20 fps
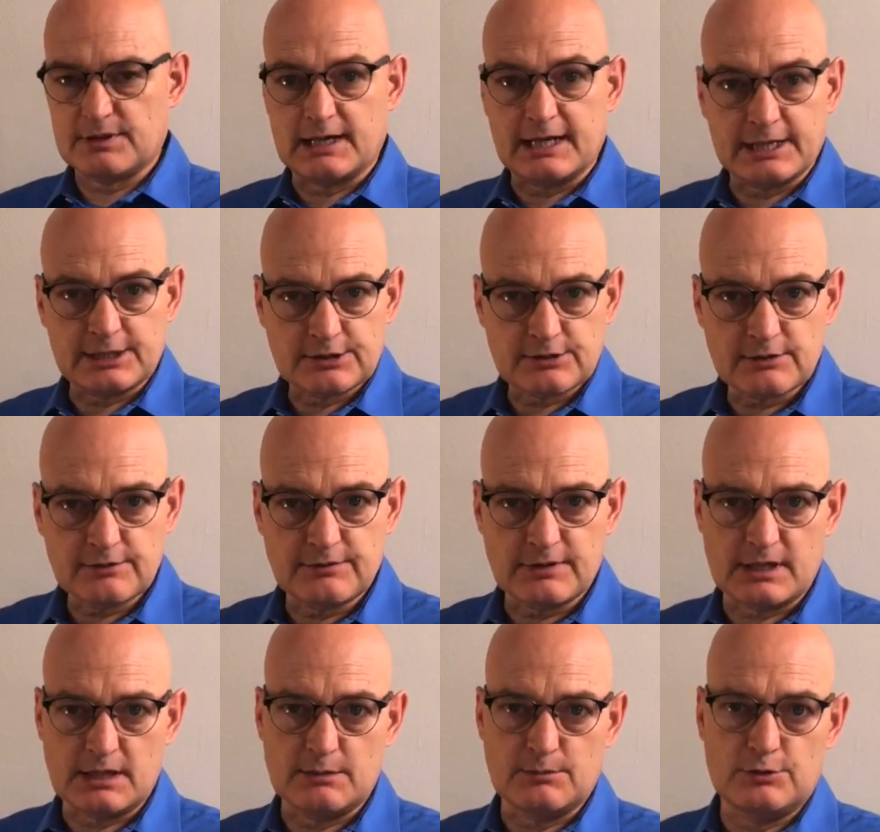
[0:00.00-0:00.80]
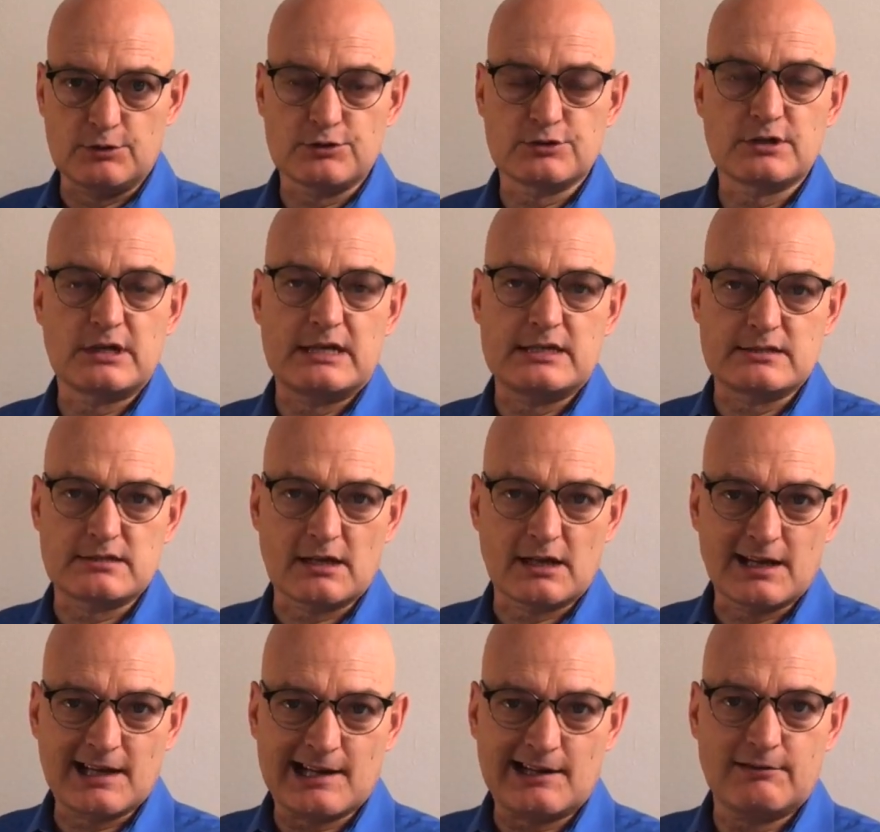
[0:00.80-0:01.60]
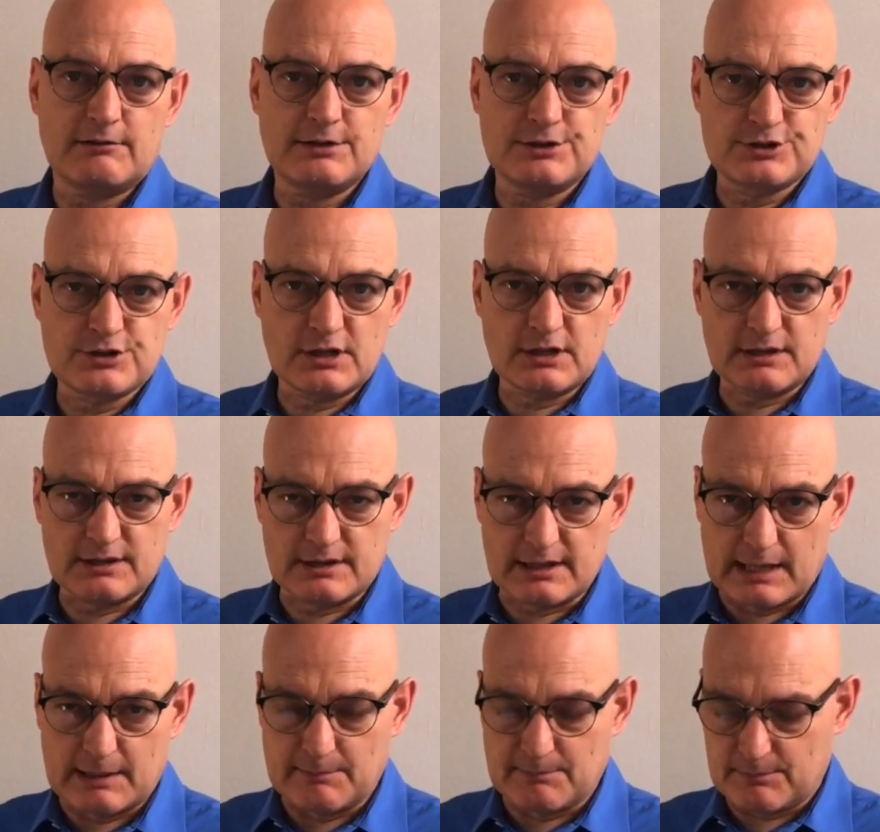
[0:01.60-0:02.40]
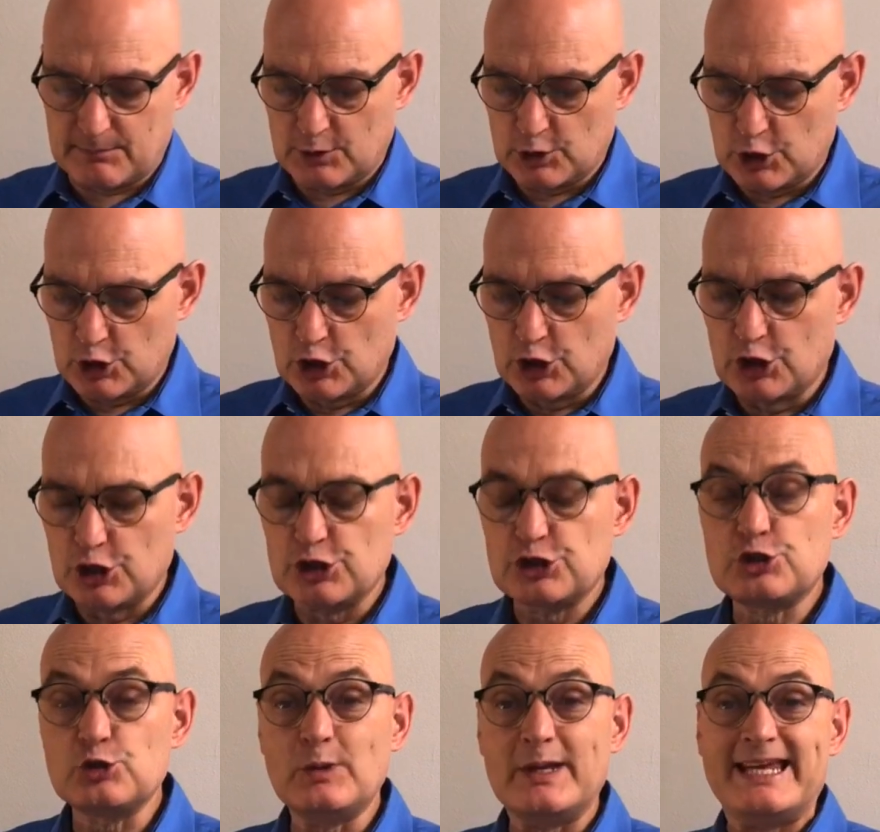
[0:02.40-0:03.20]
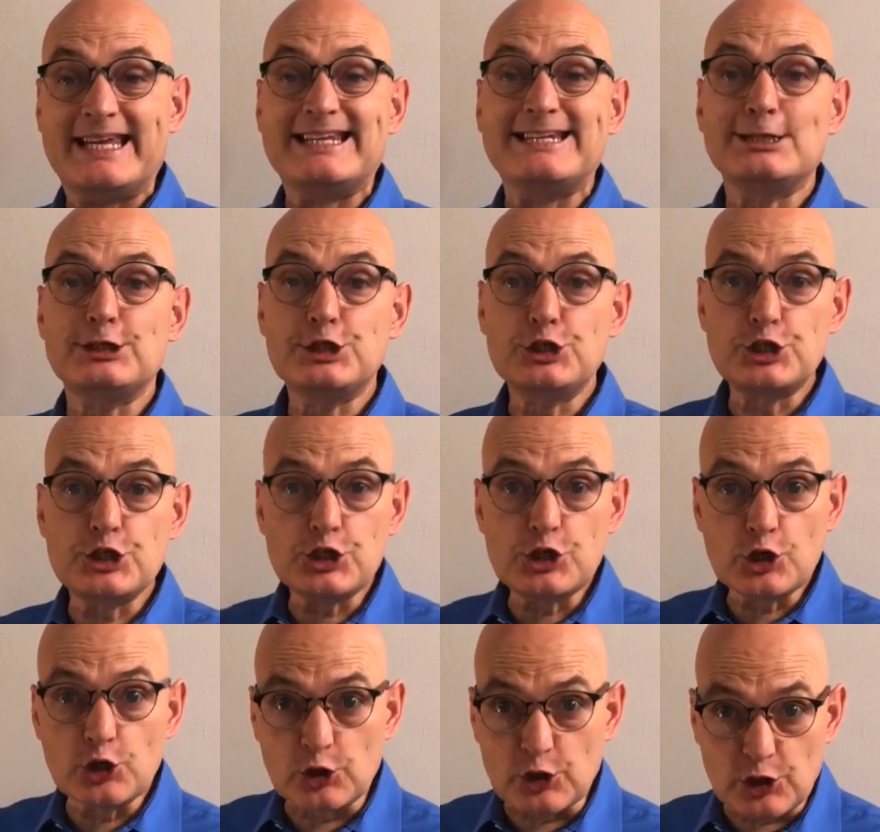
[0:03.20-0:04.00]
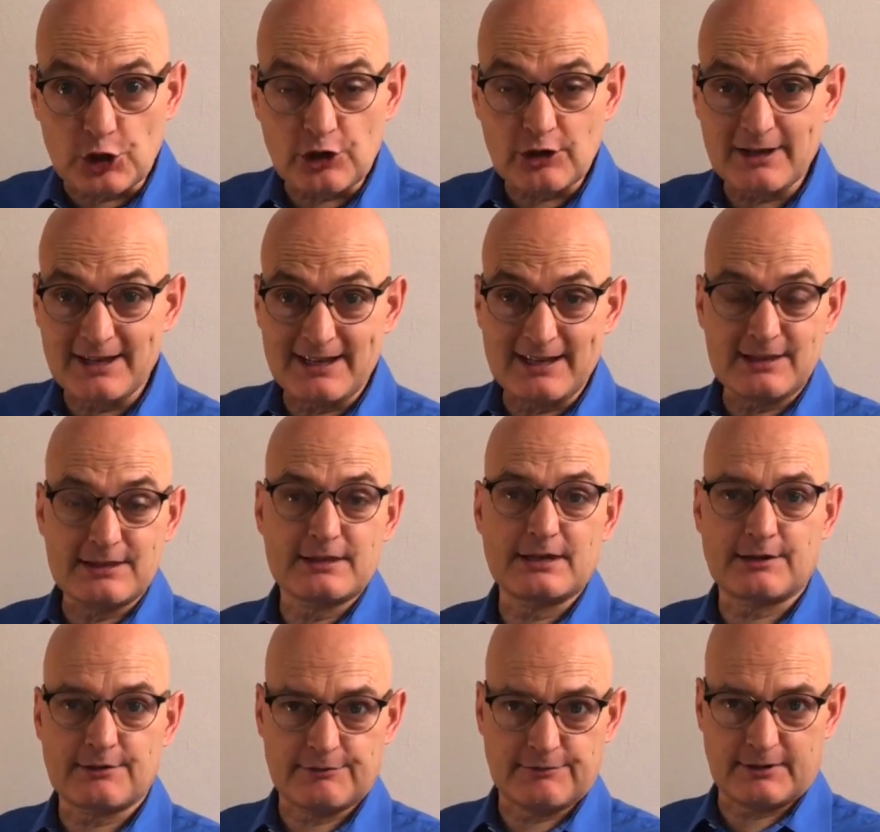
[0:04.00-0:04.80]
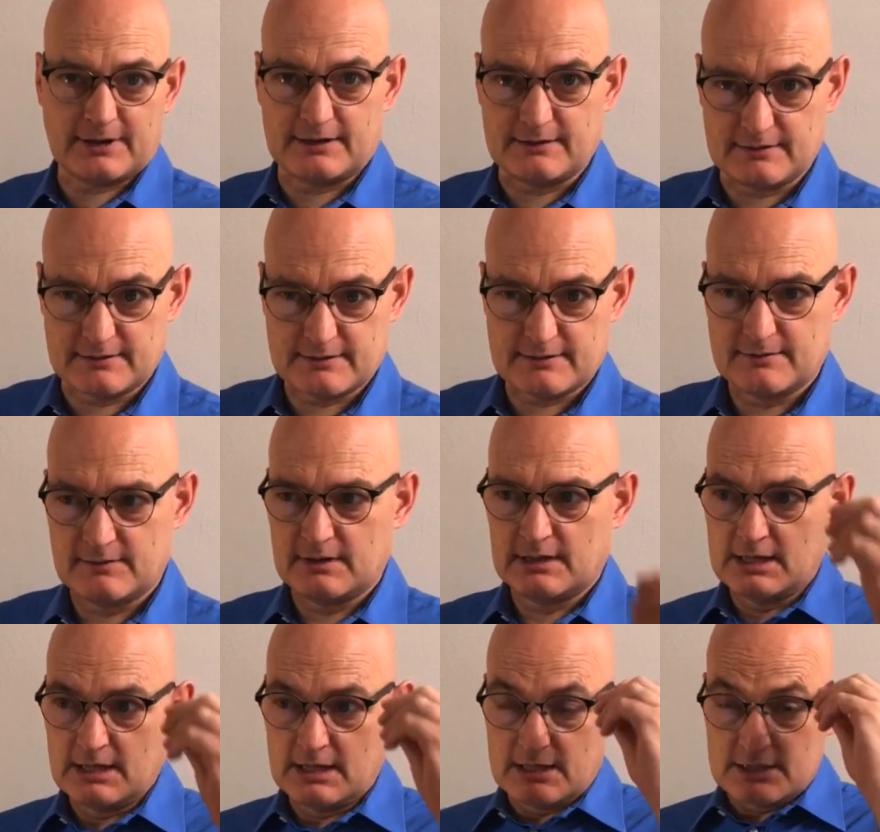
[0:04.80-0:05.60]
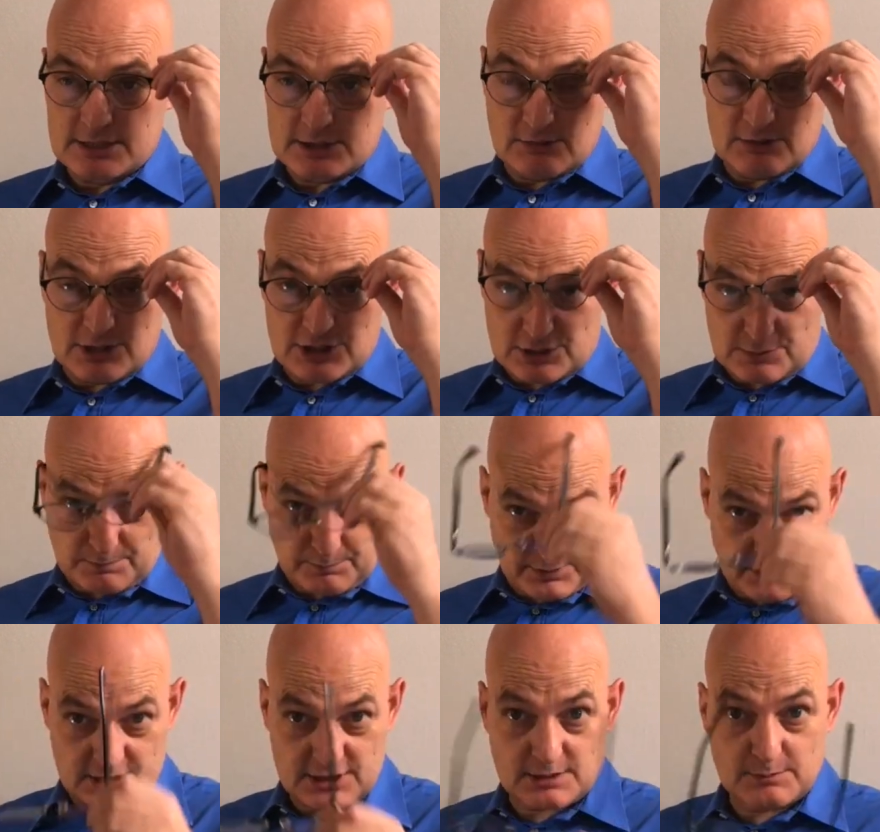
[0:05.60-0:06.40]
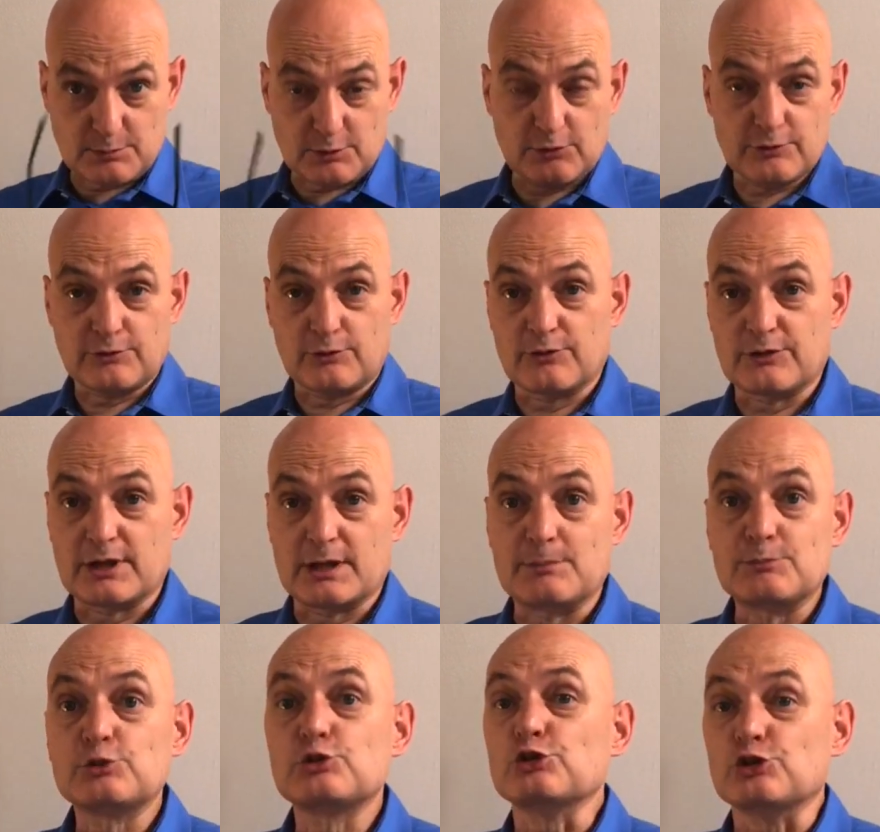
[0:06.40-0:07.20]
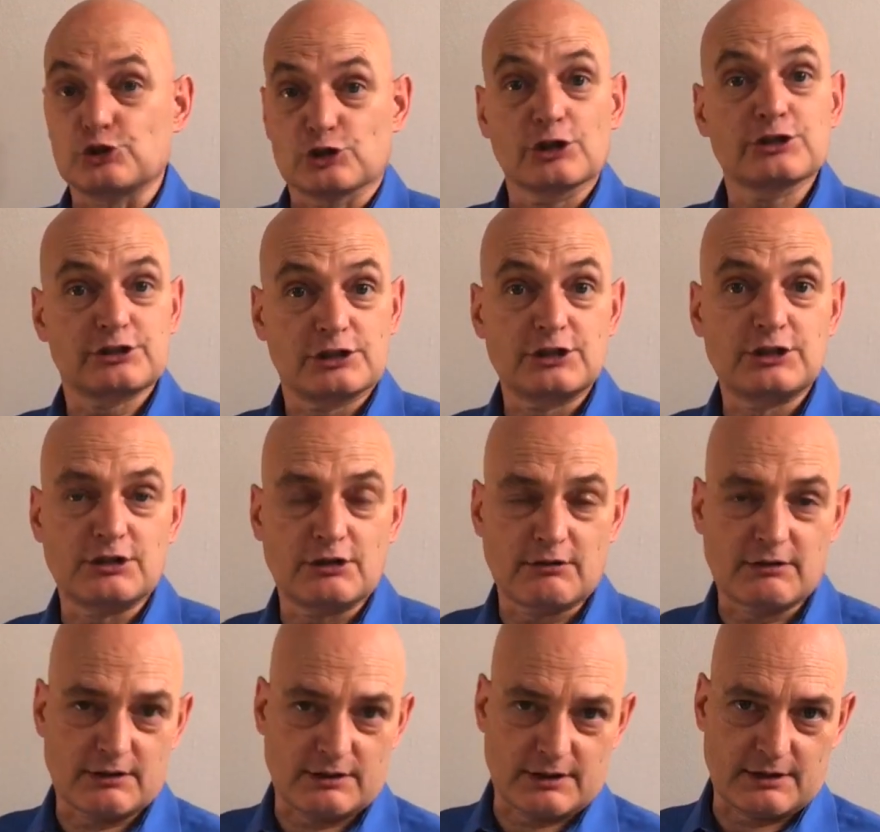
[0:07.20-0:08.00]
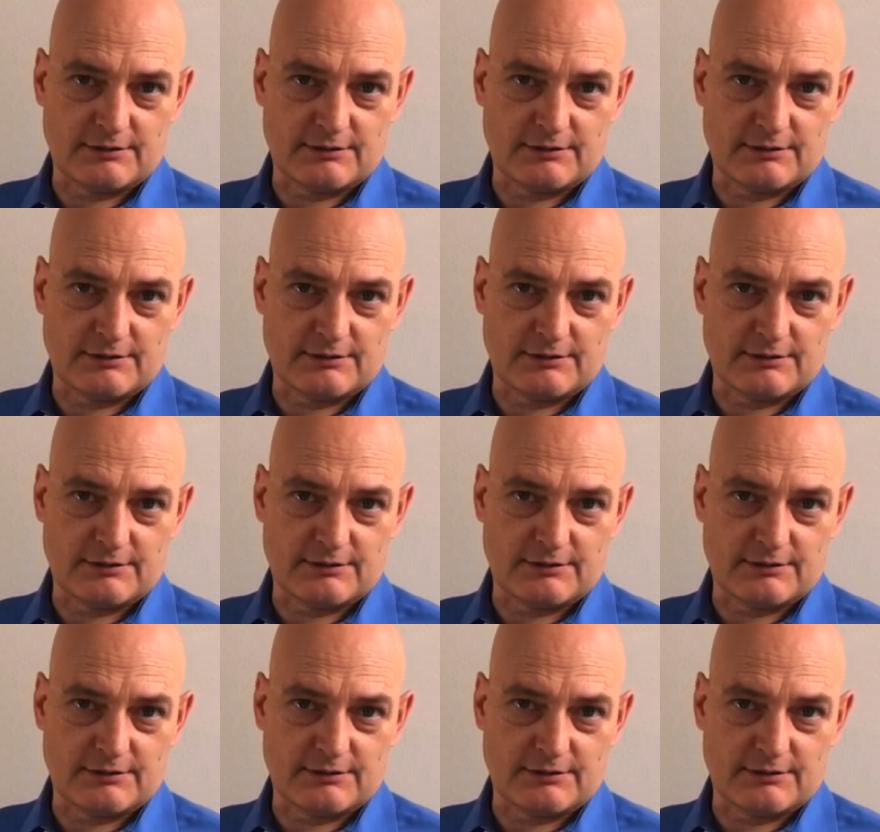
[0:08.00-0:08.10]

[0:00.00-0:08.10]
letter of Hebrews is encouraging them to endure in their faith. So it is possible for them to not endure in their